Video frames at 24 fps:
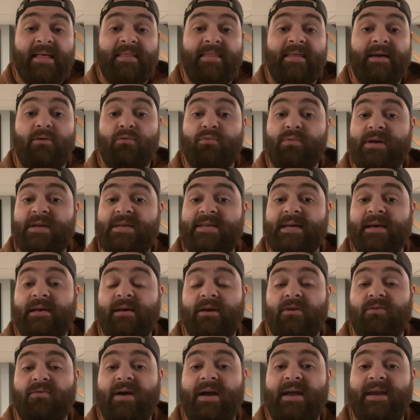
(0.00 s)
They're
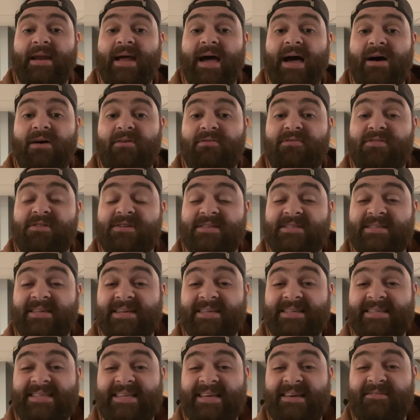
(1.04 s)
retailing right now for
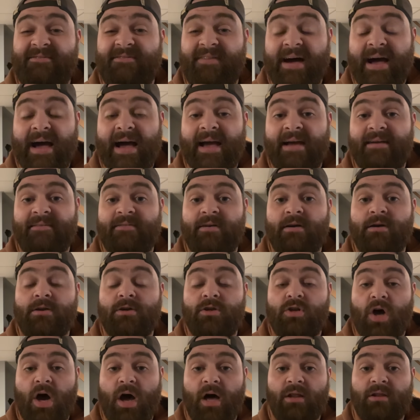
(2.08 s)

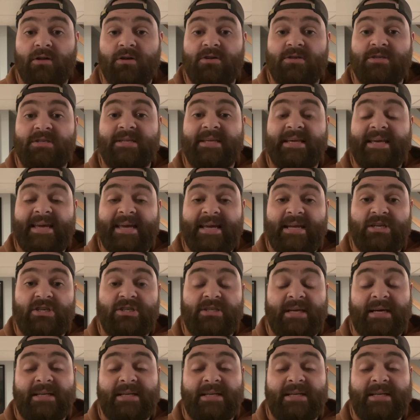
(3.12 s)
$65 each.